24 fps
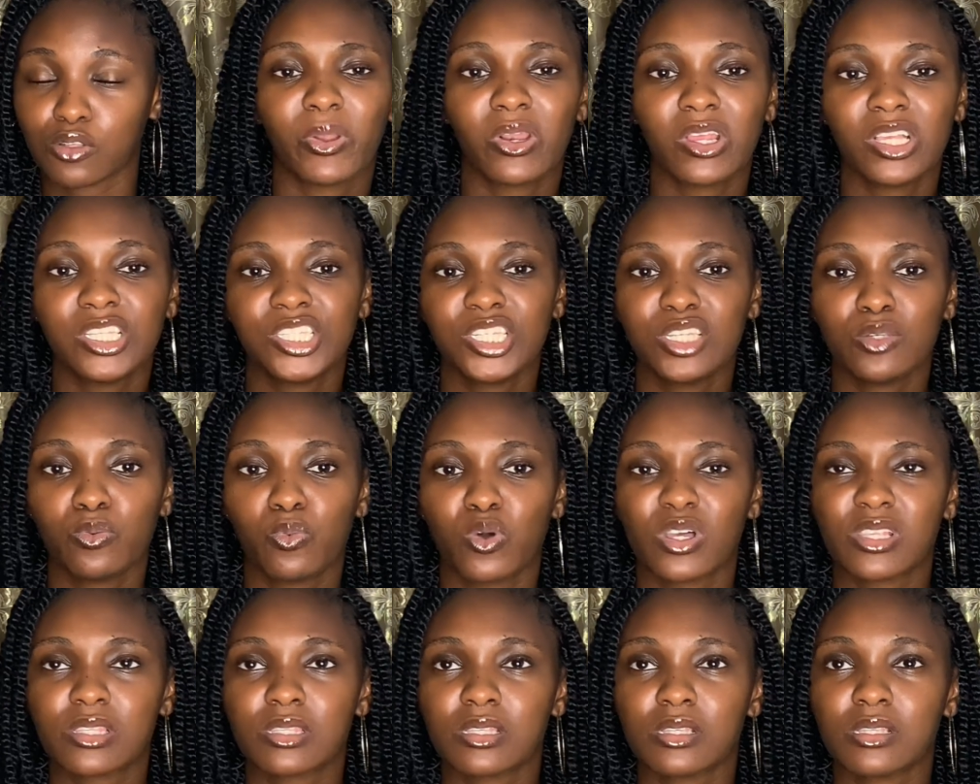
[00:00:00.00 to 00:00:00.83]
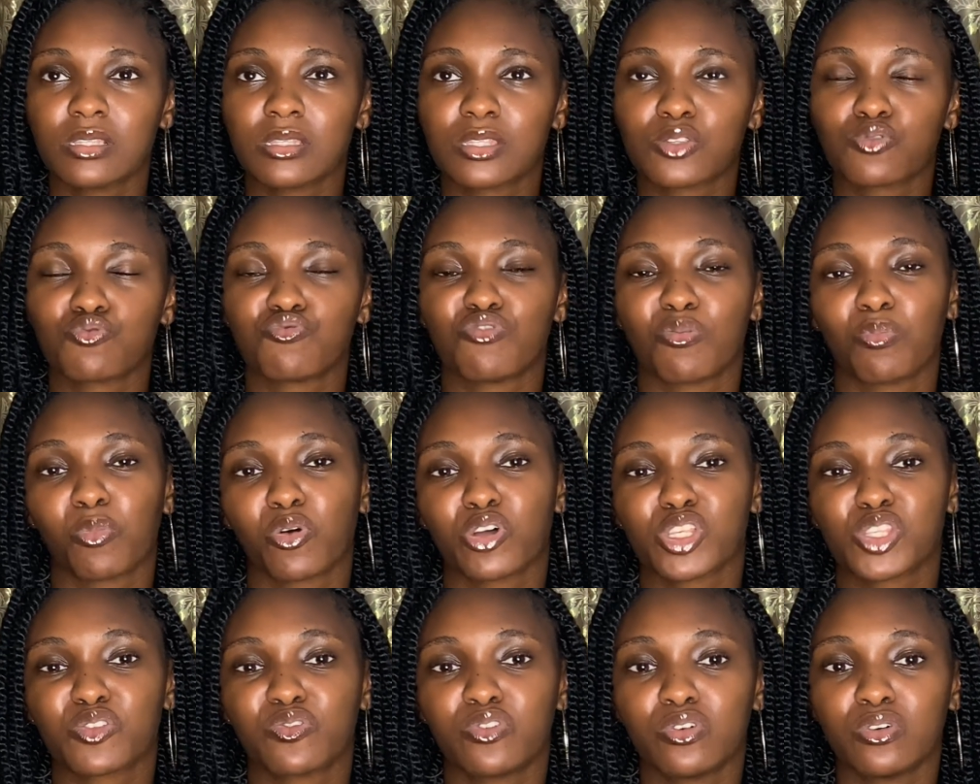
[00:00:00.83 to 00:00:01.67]
The apology wasn't
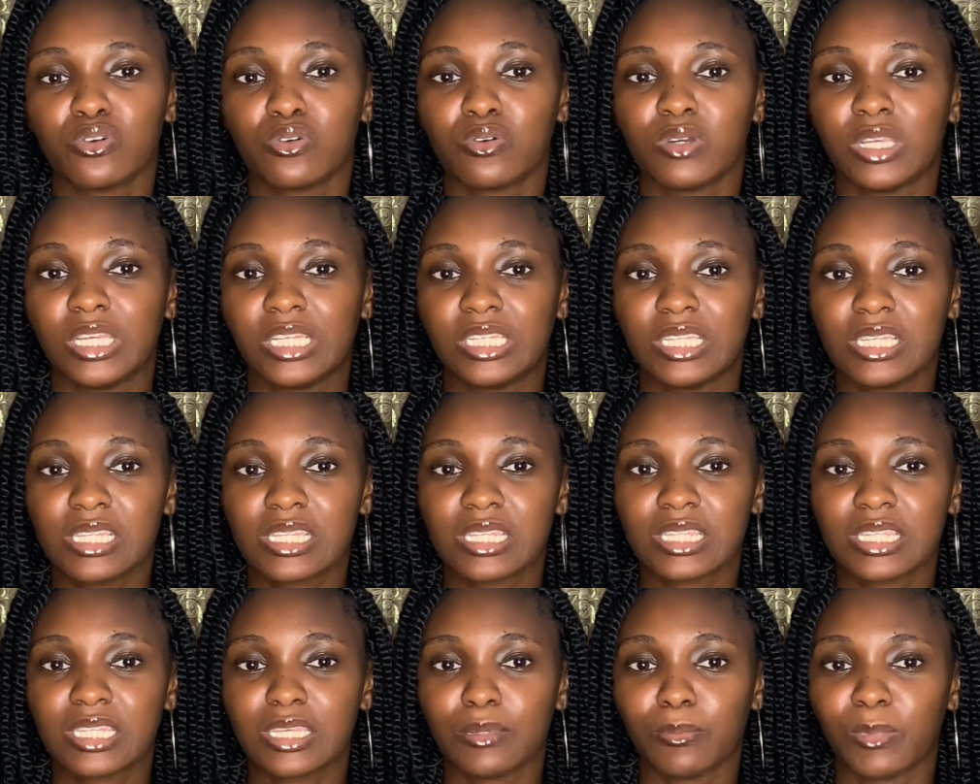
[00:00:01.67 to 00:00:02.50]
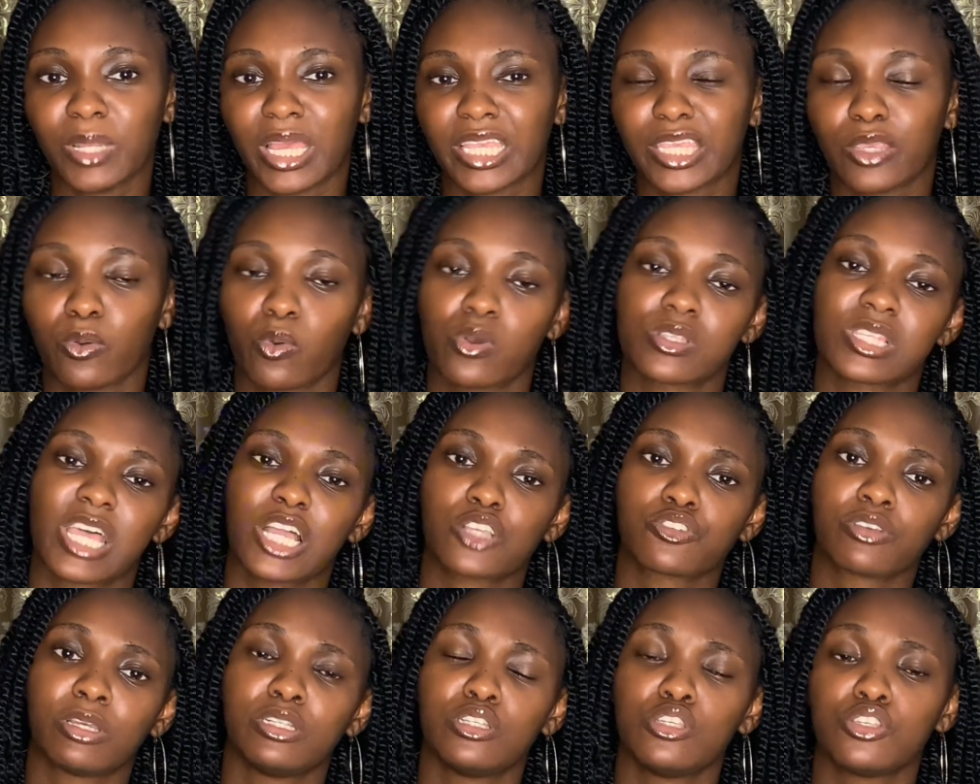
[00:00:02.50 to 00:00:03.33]
remorseful, it didn't seem like he was
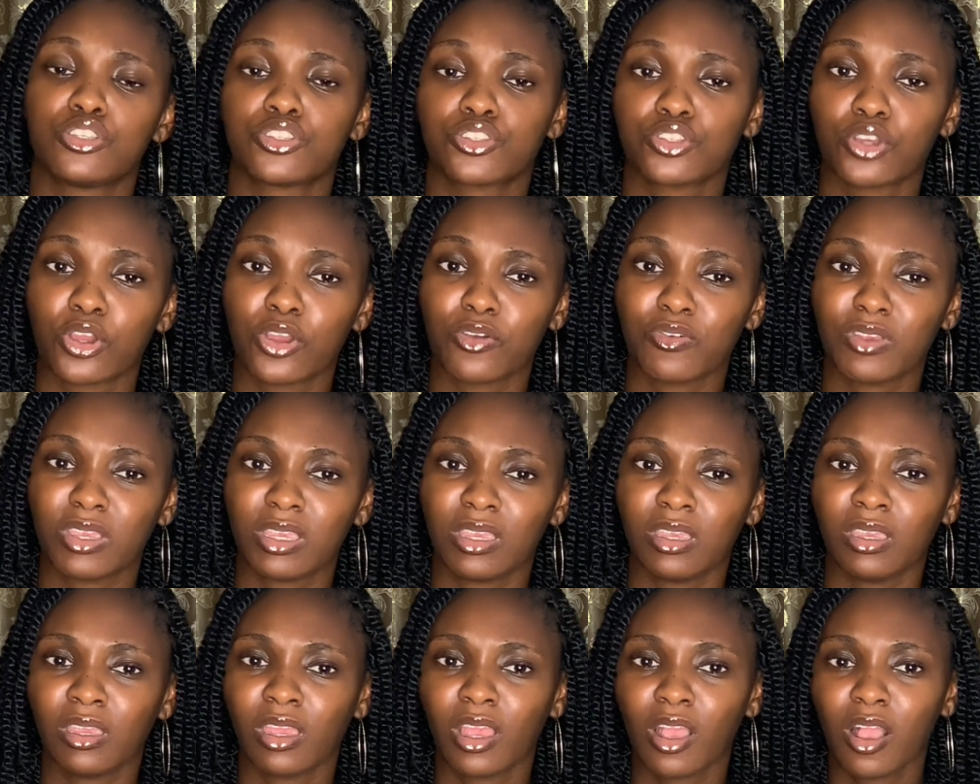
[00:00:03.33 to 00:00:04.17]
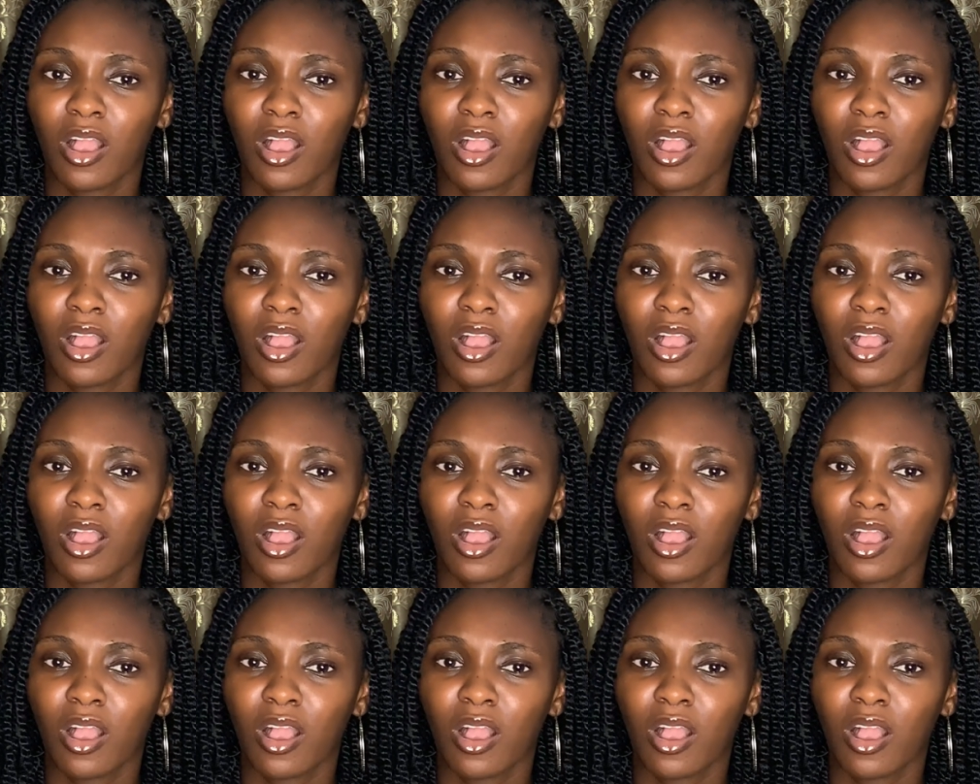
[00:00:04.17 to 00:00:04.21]
actually sorry,